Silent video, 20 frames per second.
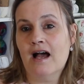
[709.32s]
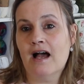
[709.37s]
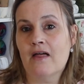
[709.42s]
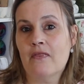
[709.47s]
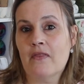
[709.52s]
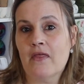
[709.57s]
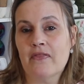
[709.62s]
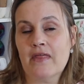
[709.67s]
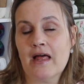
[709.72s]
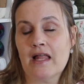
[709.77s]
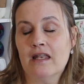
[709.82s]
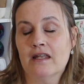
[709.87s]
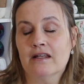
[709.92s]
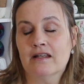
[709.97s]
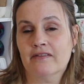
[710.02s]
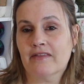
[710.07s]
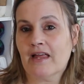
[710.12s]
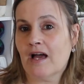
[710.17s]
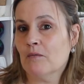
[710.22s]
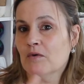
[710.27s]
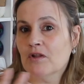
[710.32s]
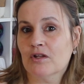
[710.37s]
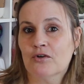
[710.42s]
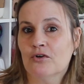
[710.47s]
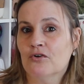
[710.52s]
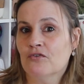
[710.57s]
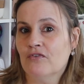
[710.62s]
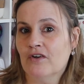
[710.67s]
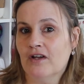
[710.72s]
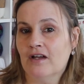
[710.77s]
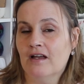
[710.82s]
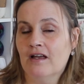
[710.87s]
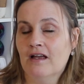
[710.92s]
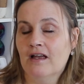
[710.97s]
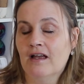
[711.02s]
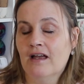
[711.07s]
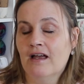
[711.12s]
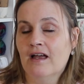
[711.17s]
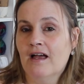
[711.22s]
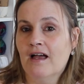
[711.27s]
and then that will cover
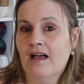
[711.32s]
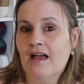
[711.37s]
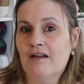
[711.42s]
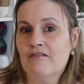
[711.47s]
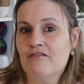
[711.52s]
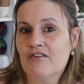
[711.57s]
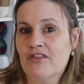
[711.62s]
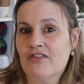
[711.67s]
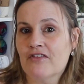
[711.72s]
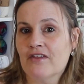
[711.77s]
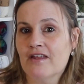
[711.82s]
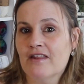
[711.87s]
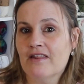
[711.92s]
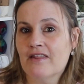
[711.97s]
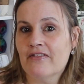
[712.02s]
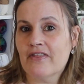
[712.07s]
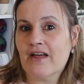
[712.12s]
everything